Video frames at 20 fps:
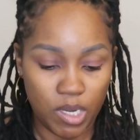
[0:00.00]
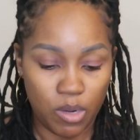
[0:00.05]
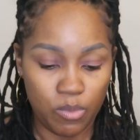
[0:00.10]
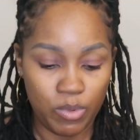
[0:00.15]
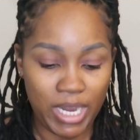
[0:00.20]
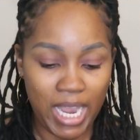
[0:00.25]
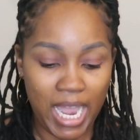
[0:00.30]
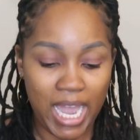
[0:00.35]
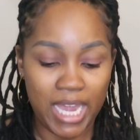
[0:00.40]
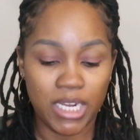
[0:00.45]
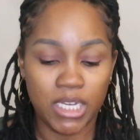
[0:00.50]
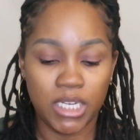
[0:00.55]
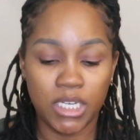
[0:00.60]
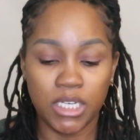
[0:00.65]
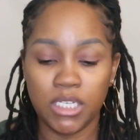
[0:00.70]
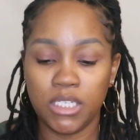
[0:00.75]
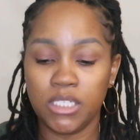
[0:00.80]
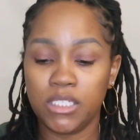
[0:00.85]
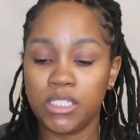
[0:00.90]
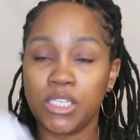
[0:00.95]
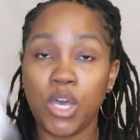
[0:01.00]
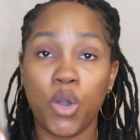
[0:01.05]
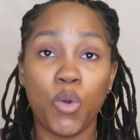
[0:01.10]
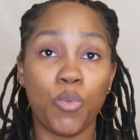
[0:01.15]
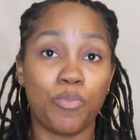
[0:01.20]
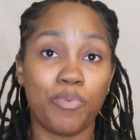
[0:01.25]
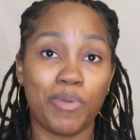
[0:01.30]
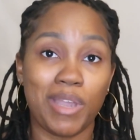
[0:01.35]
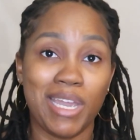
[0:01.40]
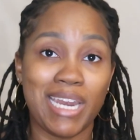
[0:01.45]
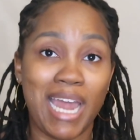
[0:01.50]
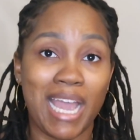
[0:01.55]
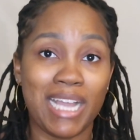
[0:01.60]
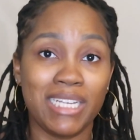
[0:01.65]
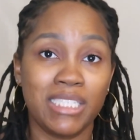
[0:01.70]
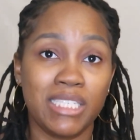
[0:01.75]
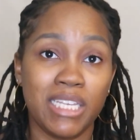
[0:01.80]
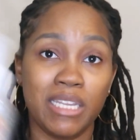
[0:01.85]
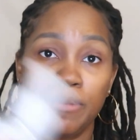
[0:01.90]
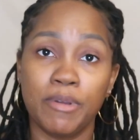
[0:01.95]
we got a soap and
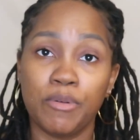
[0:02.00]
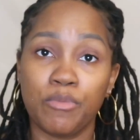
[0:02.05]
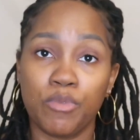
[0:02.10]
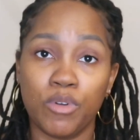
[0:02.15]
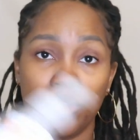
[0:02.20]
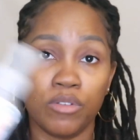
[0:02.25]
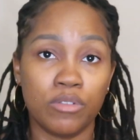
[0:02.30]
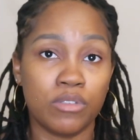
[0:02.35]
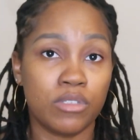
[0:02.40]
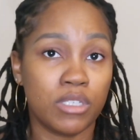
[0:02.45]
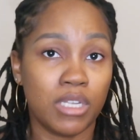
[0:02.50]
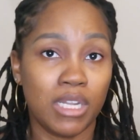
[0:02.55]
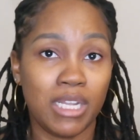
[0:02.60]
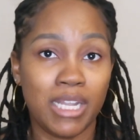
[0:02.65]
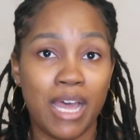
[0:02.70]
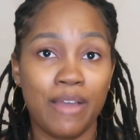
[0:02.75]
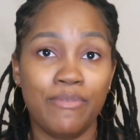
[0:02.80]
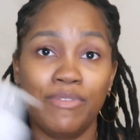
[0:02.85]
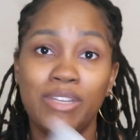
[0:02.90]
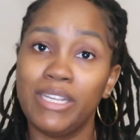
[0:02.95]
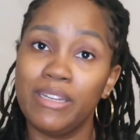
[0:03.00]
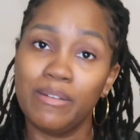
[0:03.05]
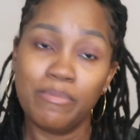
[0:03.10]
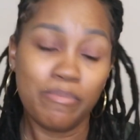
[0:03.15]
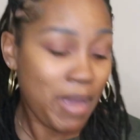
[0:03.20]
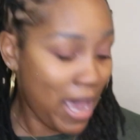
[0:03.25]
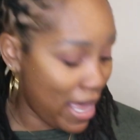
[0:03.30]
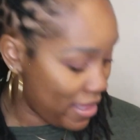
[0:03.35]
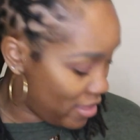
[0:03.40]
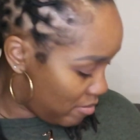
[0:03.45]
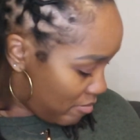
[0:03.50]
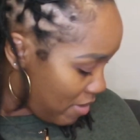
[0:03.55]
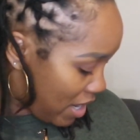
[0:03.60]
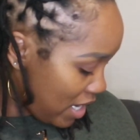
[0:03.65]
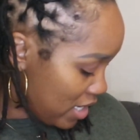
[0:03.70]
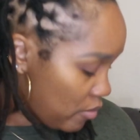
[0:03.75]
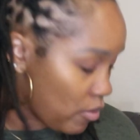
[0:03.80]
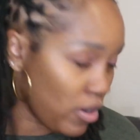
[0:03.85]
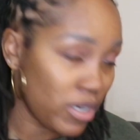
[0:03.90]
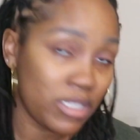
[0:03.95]
iced cinnamon rolls. Loved it. Bath and
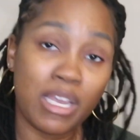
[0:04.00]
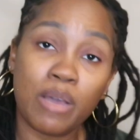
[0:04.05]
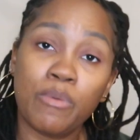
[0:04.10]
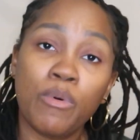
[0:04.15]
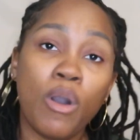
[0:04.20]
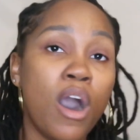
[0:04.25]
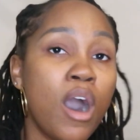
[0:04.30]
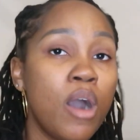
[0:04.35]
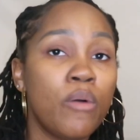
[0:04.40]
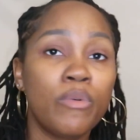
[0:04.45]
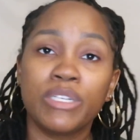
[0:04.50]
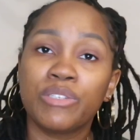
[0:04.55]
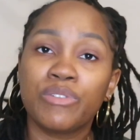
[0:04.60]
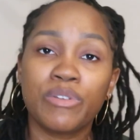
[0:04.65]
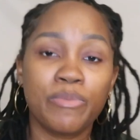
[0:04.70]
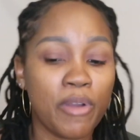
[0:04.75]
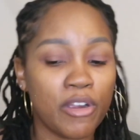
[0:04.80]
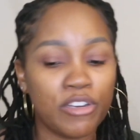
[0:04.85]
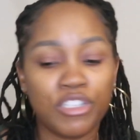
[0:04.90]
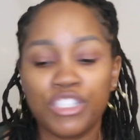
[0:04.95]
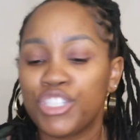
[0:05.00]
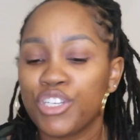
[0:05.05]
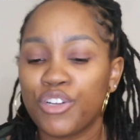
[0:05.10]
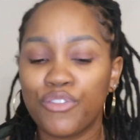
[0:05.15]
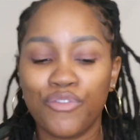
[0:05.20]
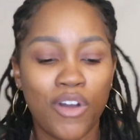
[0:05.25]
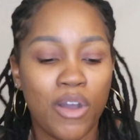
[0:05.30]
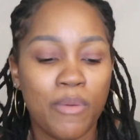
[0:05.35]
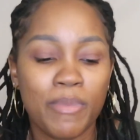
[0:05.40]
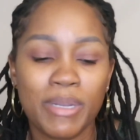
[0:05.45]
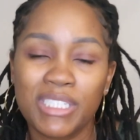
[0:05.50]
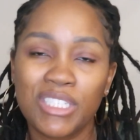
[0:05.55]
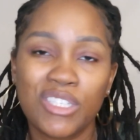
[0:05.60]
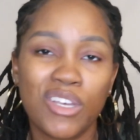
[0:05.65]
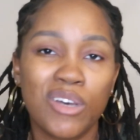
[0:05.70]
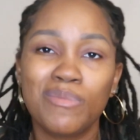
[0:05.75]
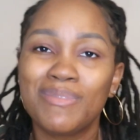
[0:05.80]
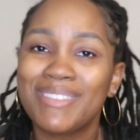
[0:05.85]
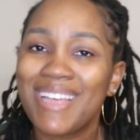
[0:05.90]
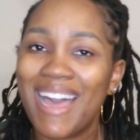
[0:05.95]
Body Works. I will always repurchase their foaming
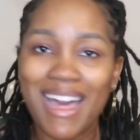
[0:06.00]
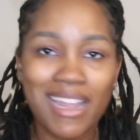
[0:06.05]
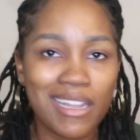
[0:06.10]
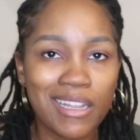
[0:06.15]
soaps. I